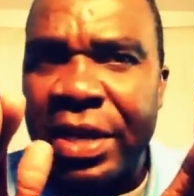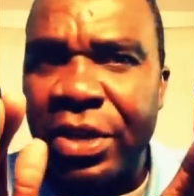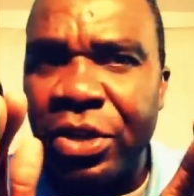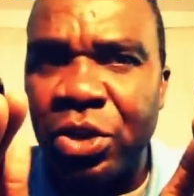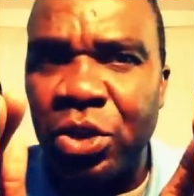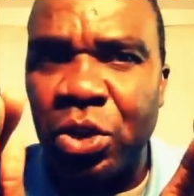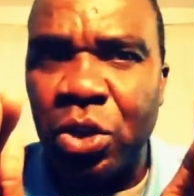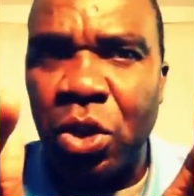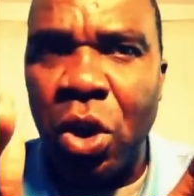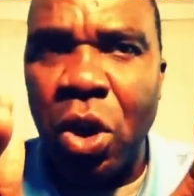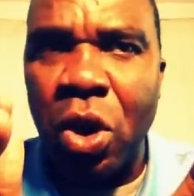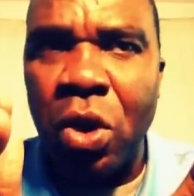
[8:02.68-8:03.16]
that
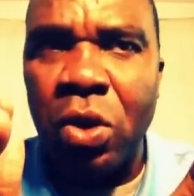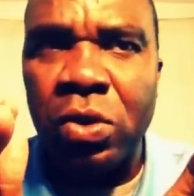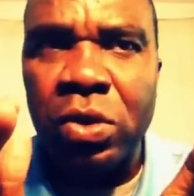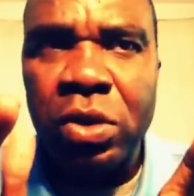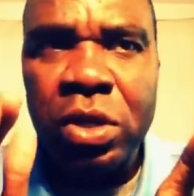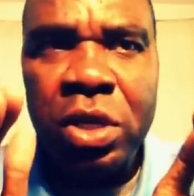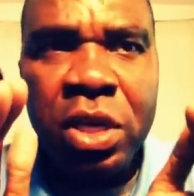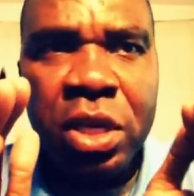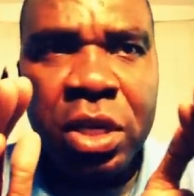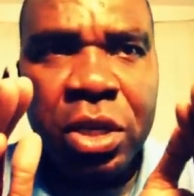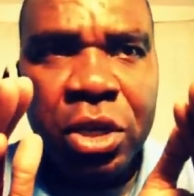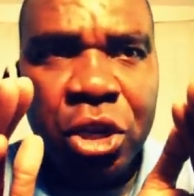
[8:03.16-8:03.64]
is
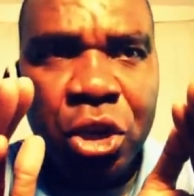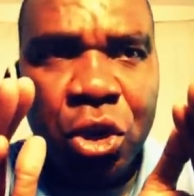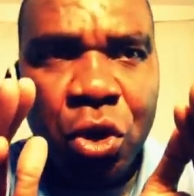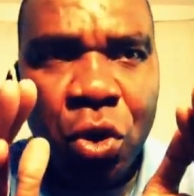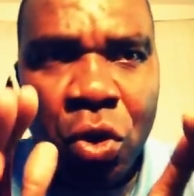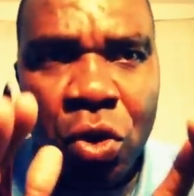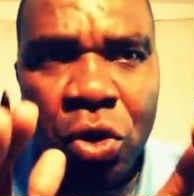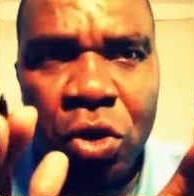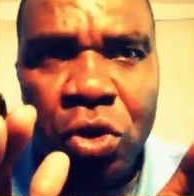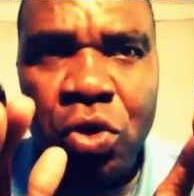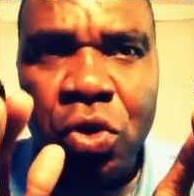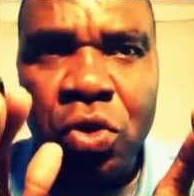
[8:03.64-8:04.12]
called the
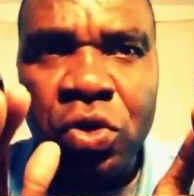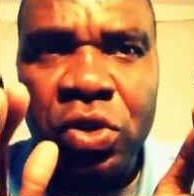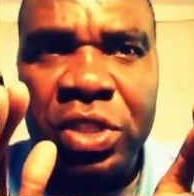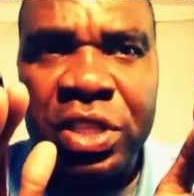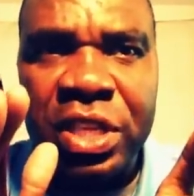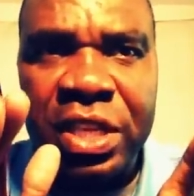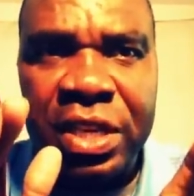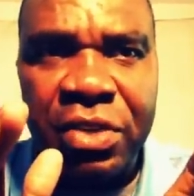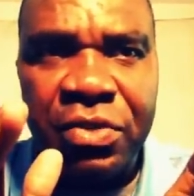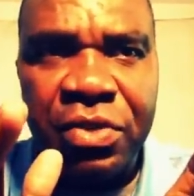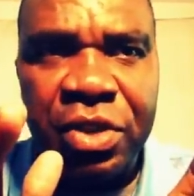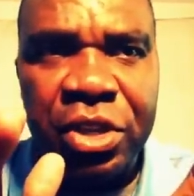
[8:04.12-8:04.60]
Holy Ghost
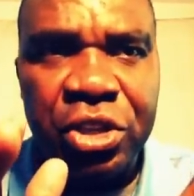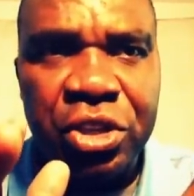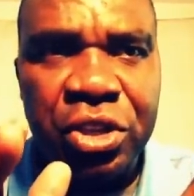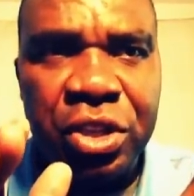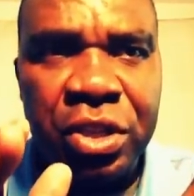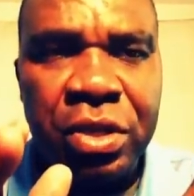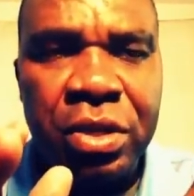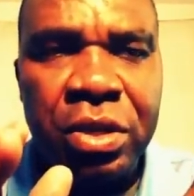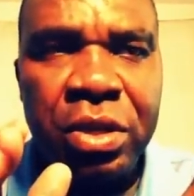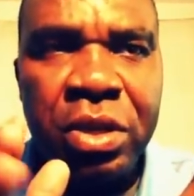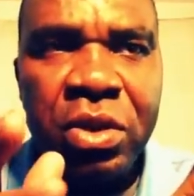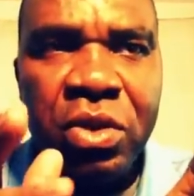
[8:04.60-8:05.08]

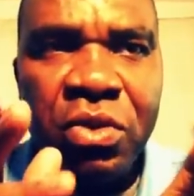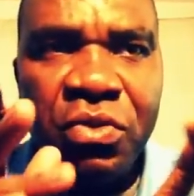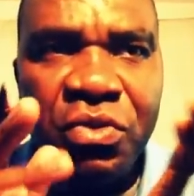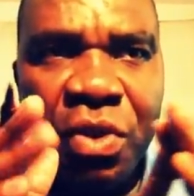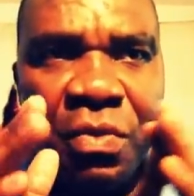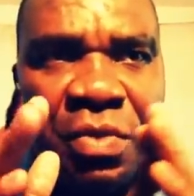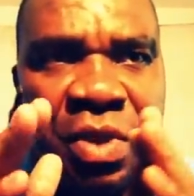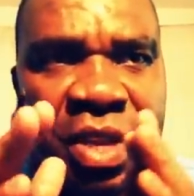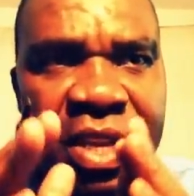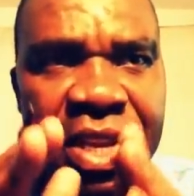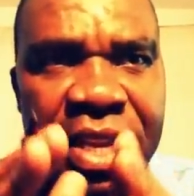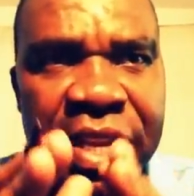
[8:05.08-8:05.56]
Generation
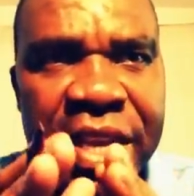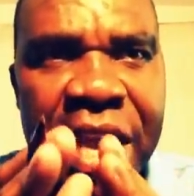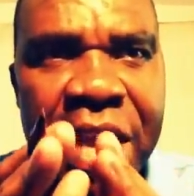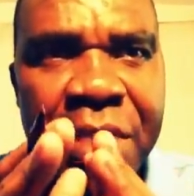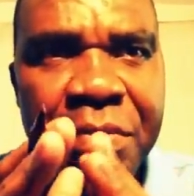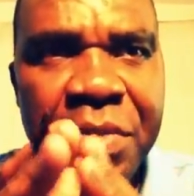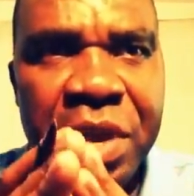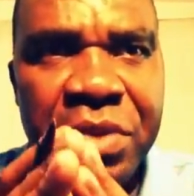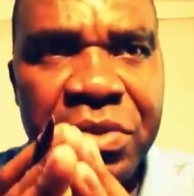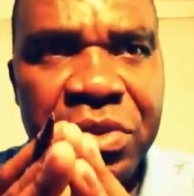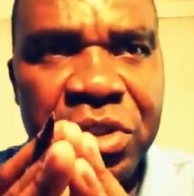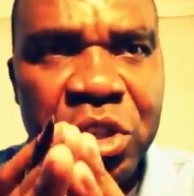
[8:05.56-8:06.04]
from the
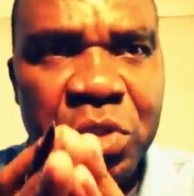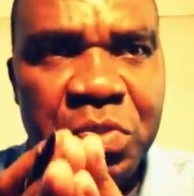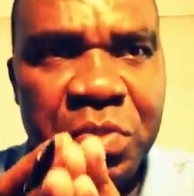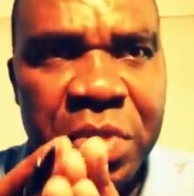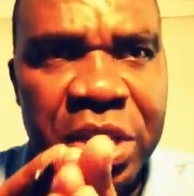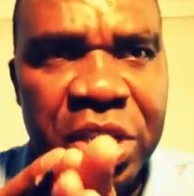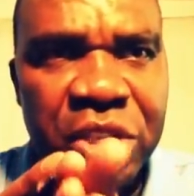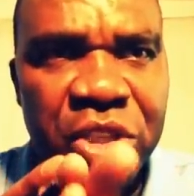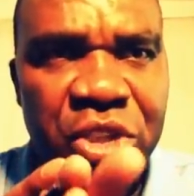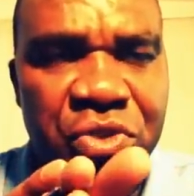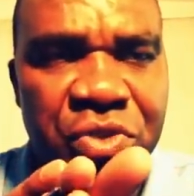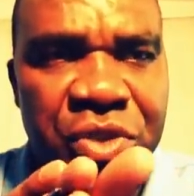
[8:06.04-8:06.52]
Idika Imeri's
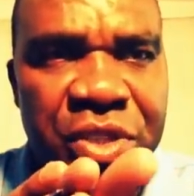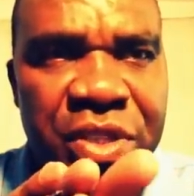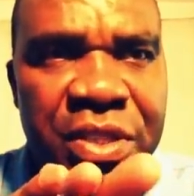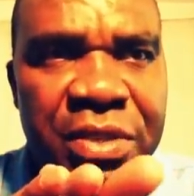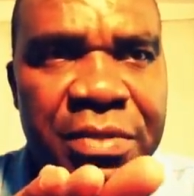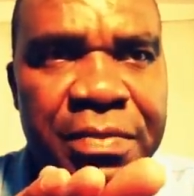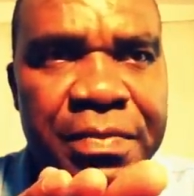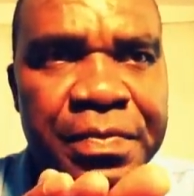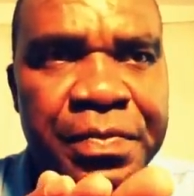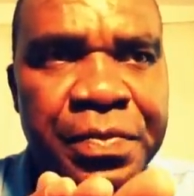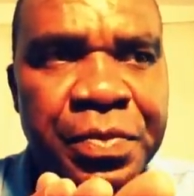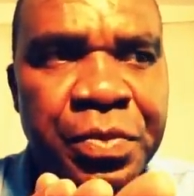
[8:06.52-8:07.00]

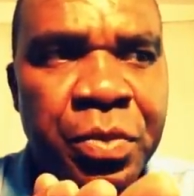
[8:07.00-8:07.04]
Ministries.